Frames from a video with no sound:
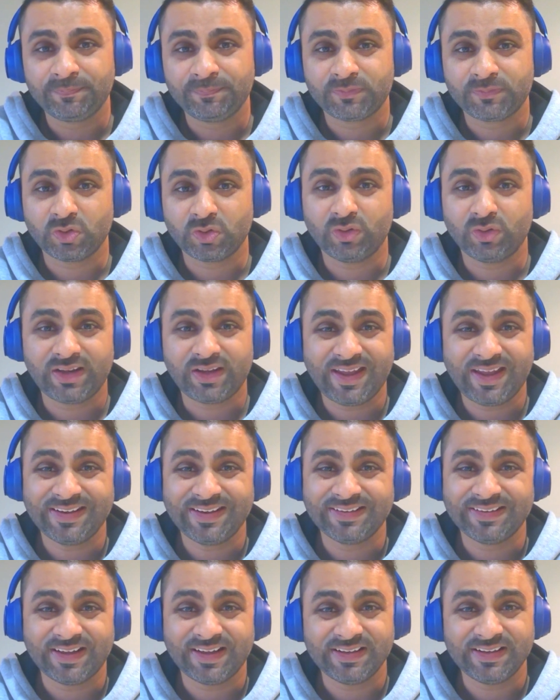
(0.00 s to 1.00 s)
So
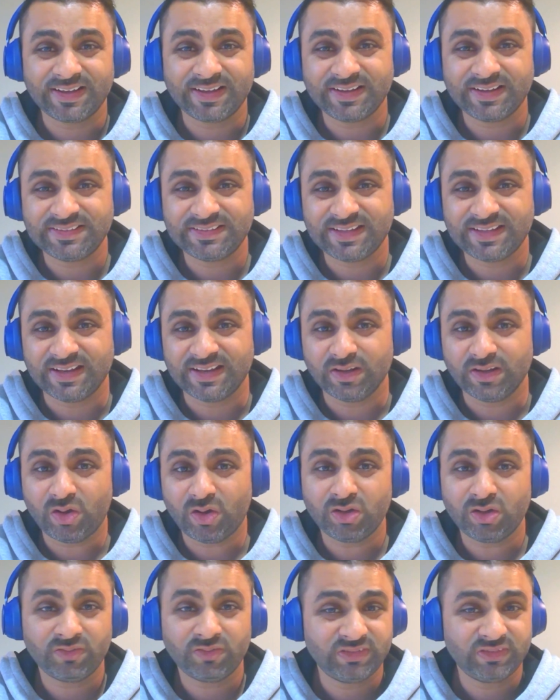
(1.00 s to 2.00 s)
again, like I said,
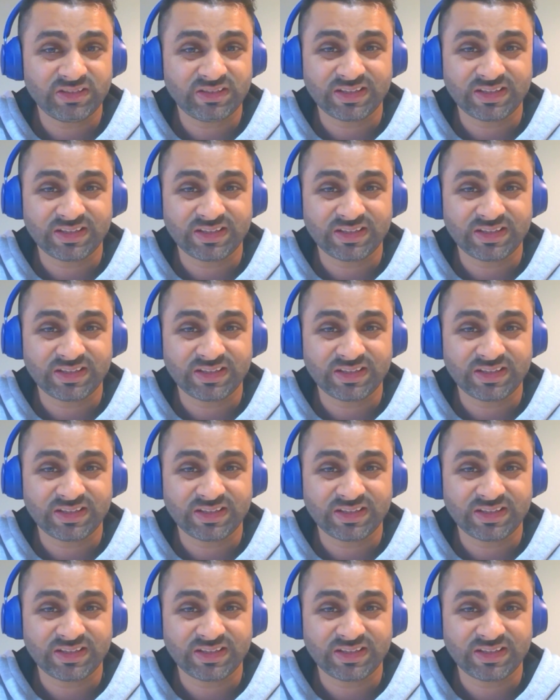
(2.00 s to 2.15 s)
all of this